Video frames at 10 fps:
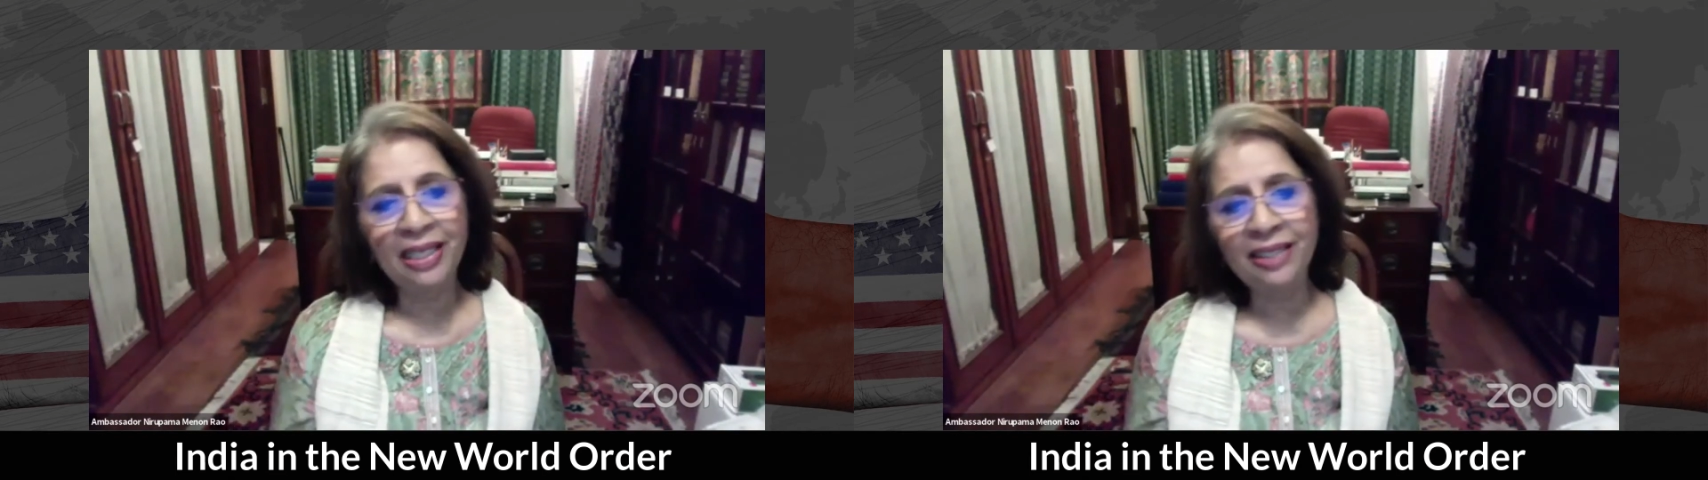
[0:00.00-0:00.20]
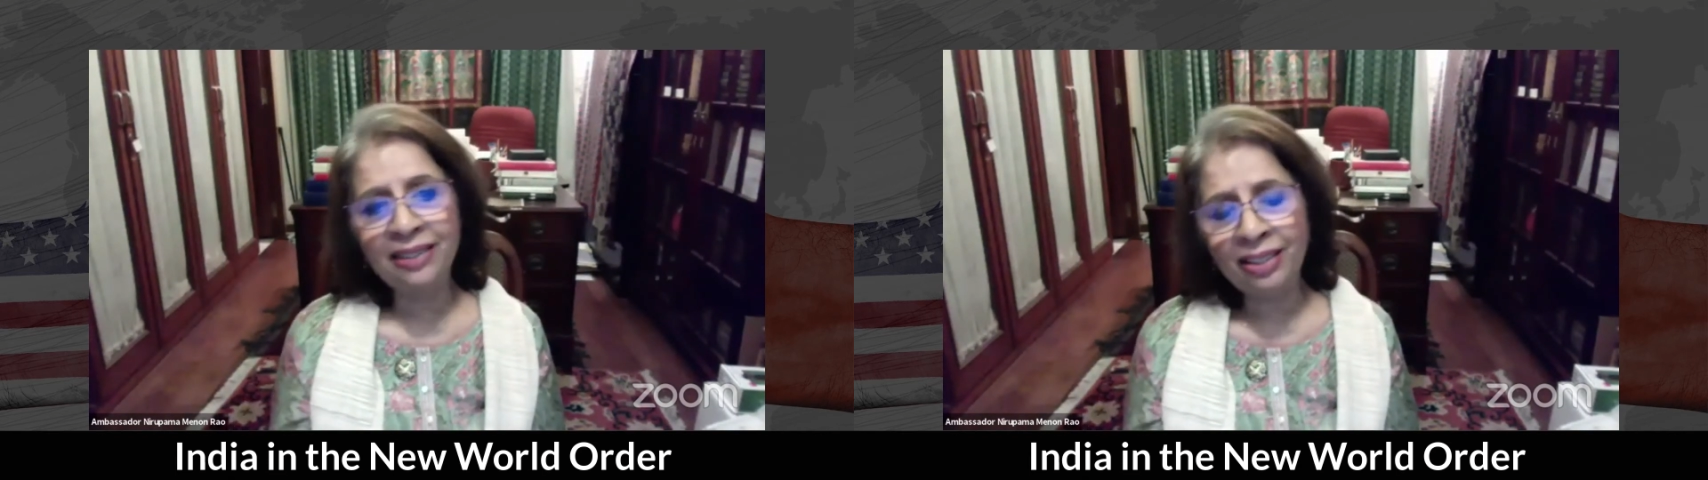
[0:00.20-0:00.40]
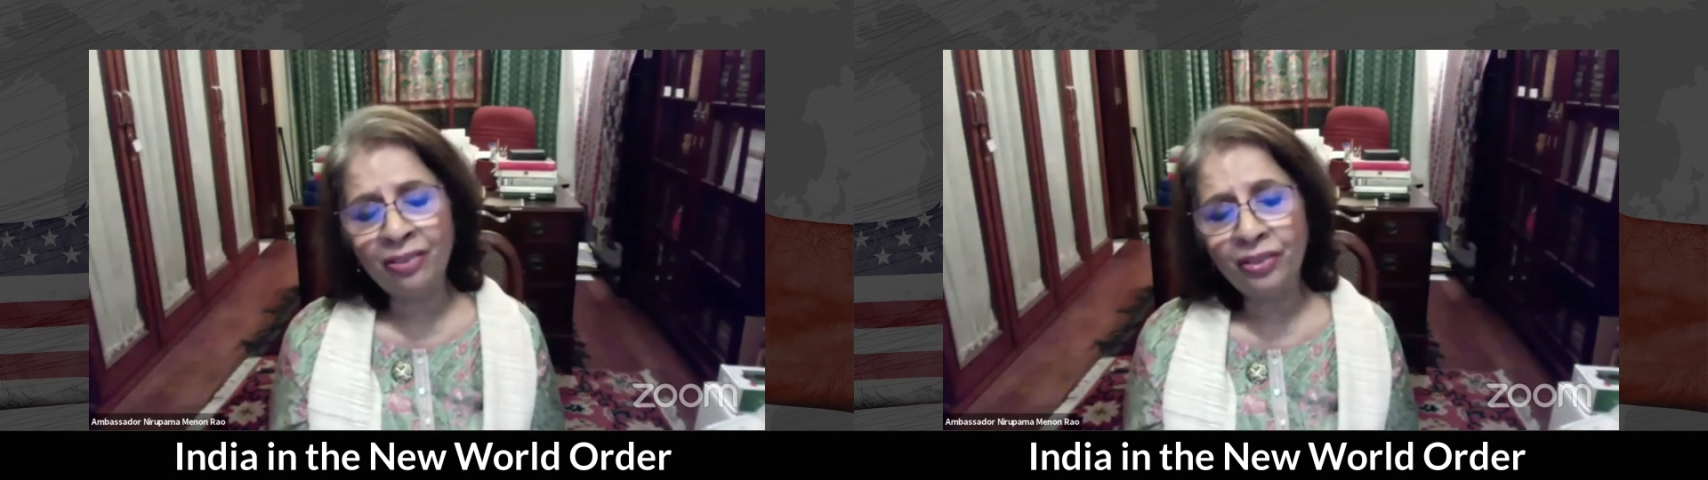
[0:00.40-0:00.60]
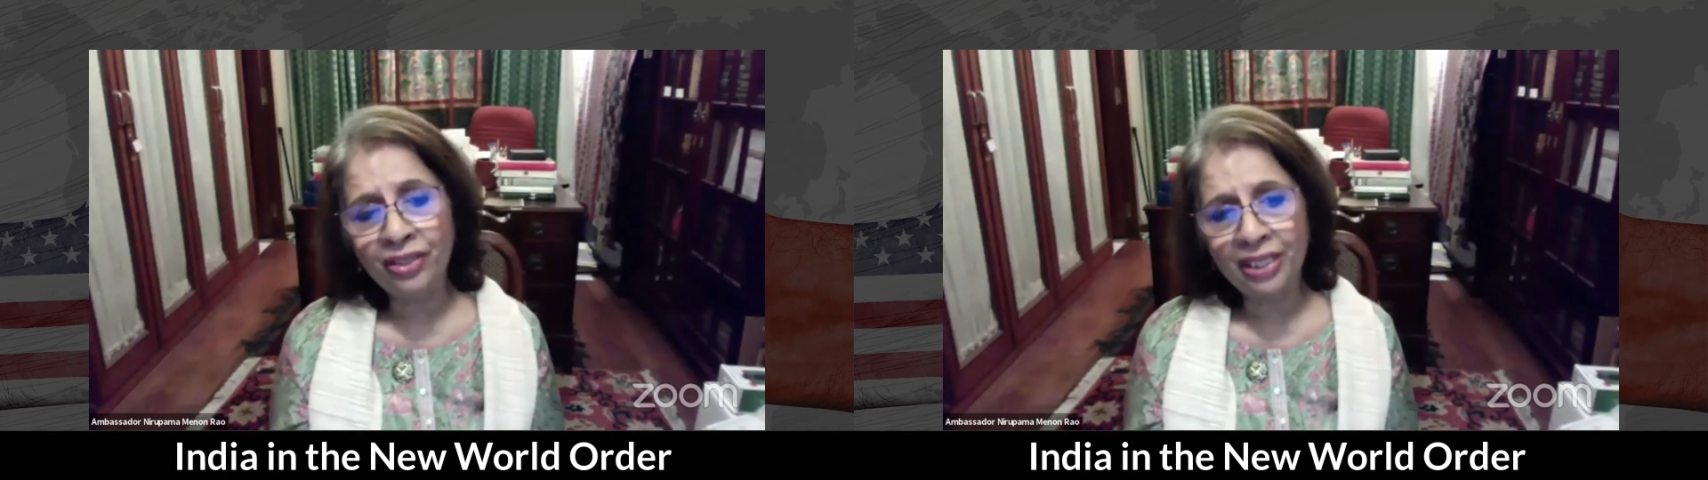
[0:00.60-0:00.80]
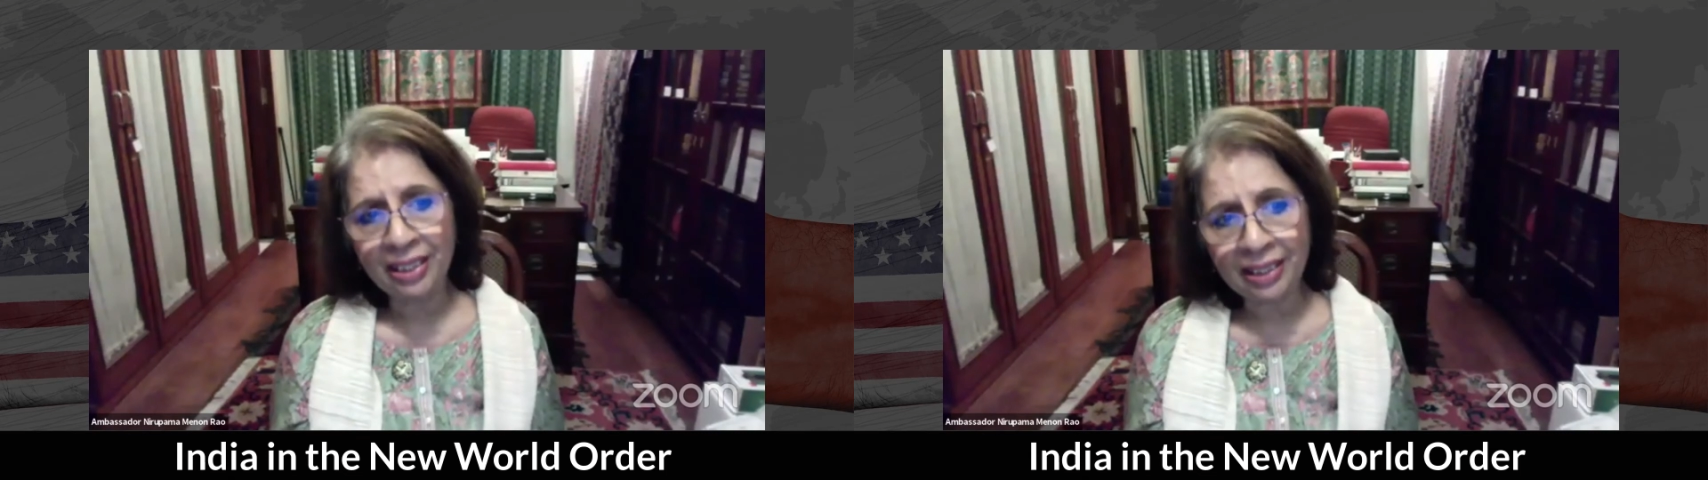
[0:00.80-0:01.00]
And I think
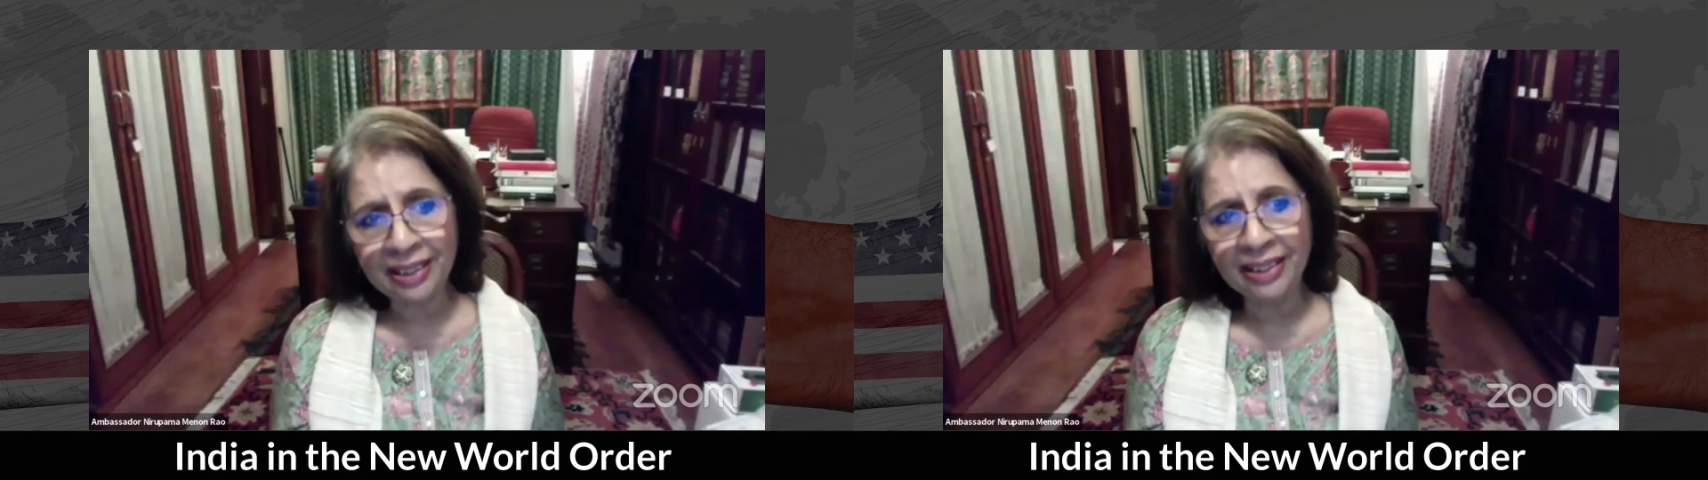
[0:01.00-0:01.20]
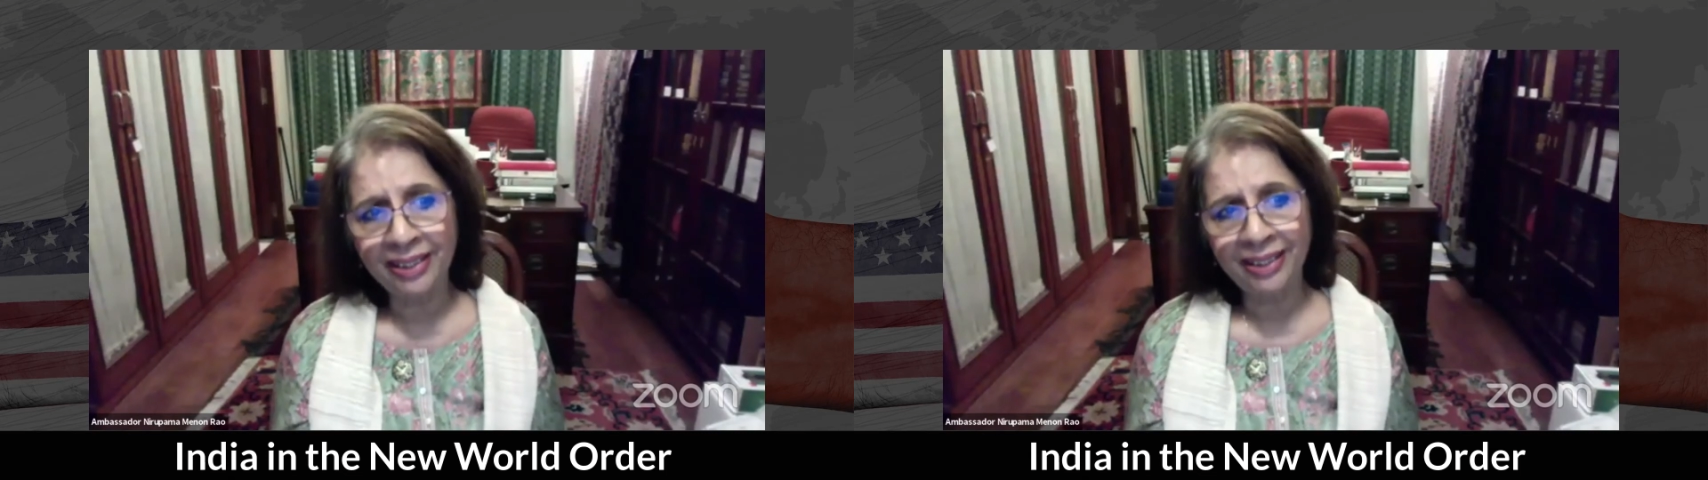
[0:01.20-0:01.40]
for India,